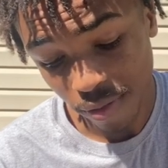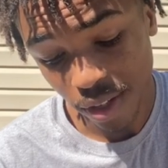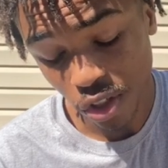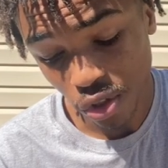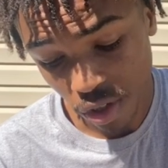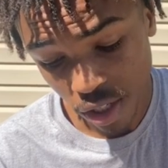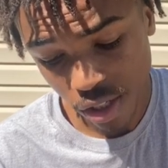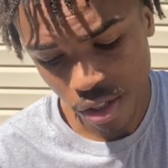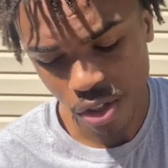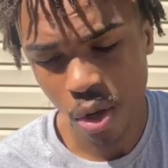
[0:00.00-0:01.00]

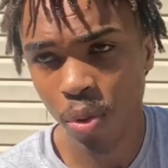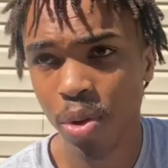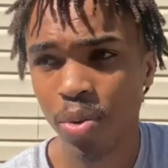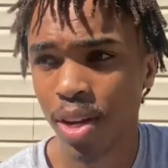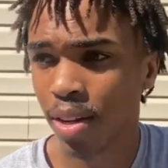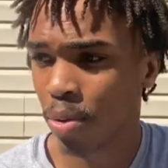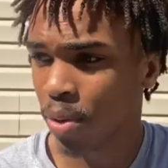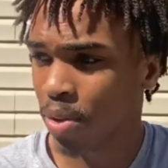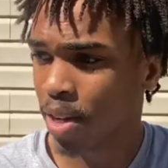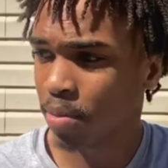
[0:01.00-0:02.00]
instruction. So when you
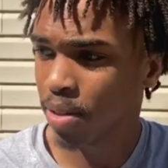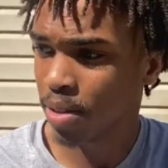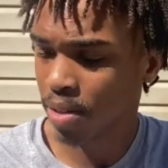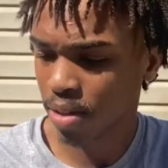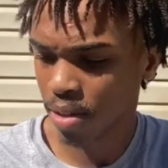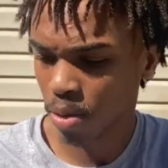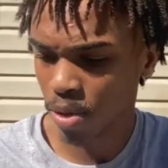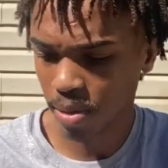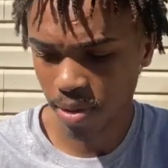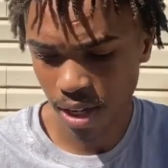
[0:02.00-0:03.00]
keep this
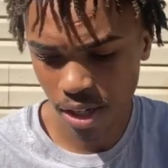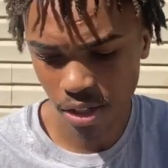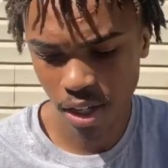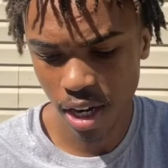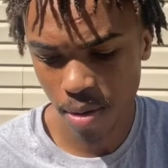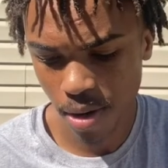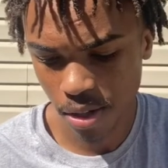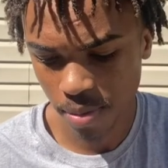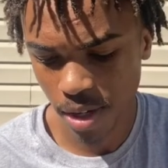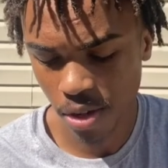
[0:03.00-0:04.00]
wisdom and knowledge of Yahweh
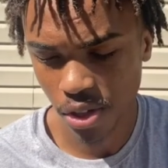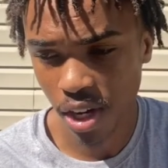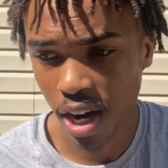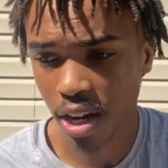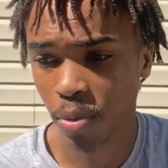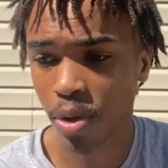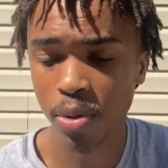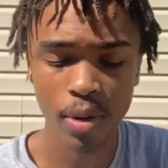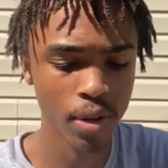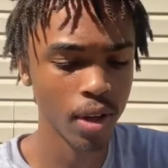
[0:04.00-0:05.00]
Bashim Yahushua,
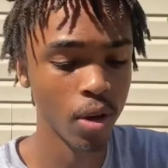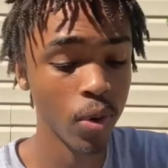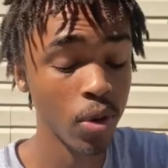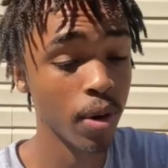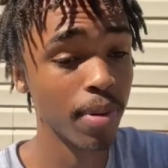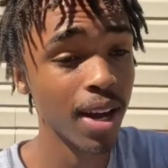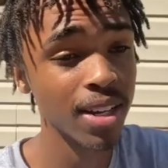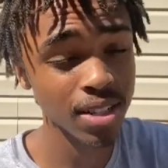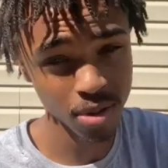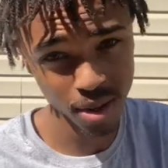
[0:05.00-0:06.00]
and when you apply it
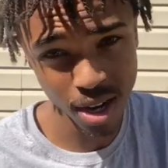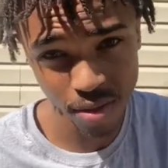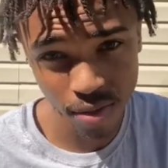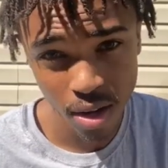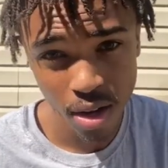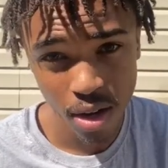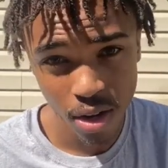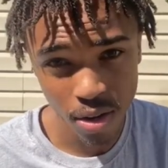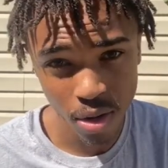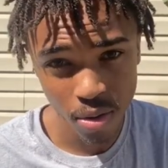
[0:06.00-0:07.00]
to your life,
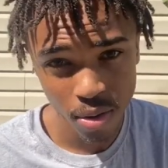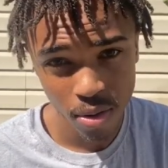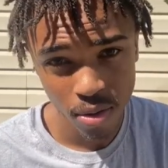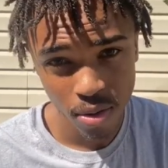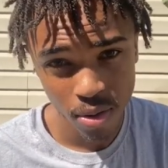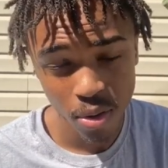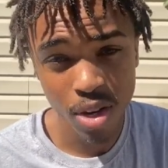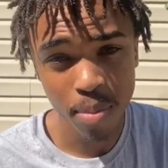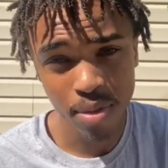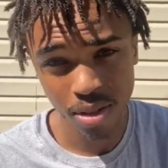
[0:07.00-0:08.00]
you know, you
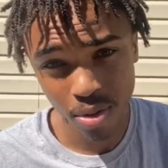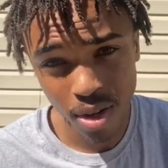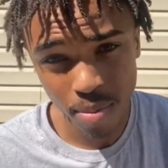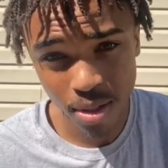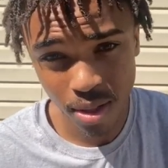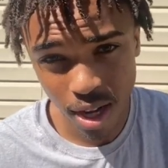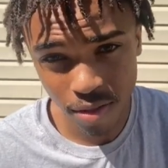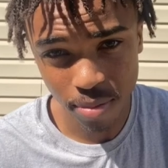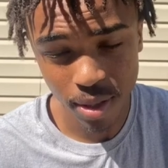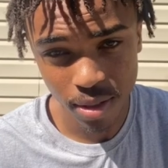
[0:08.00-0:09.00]
come into
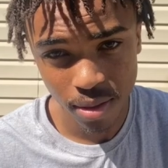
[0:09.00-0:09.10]
life, man.